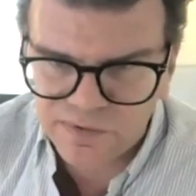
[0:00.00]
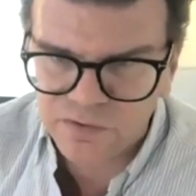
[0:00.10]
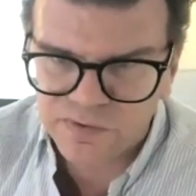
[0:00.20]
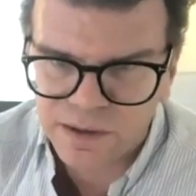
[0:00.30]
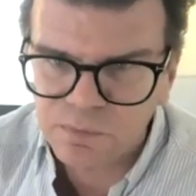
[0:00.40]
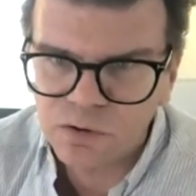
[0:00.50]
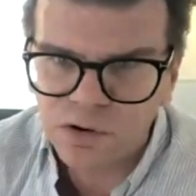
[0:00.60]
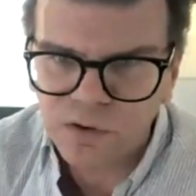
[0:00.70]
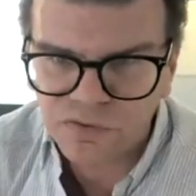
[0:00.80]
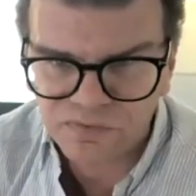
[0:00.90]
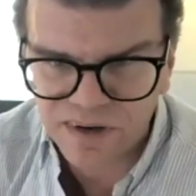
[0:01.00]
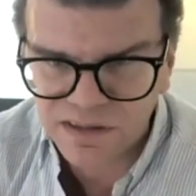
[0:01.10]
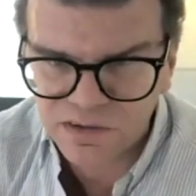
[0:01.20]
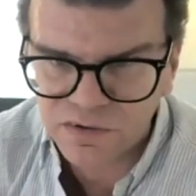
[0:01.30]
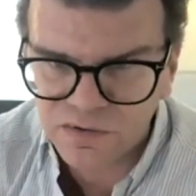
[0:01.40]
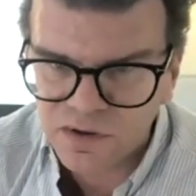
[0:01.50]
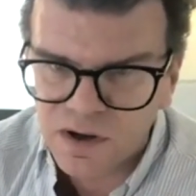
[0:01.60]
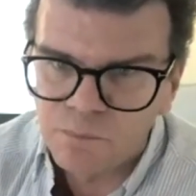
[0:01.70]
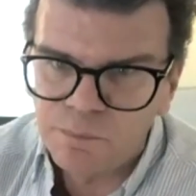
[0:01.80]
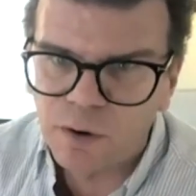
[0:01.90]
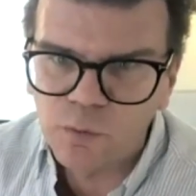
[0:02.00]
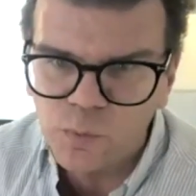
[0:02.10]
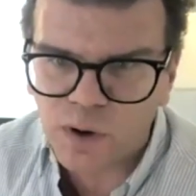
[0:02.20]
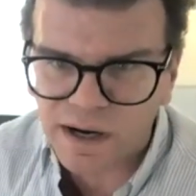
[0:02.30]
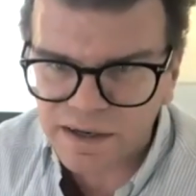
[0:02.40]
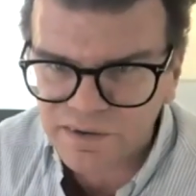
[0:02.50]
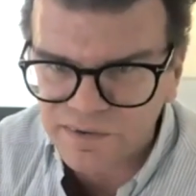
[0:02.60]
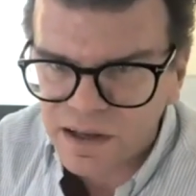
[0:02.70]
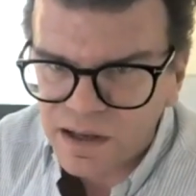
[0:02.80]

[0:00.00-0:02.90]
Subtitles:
So some growth factors, bone-wise,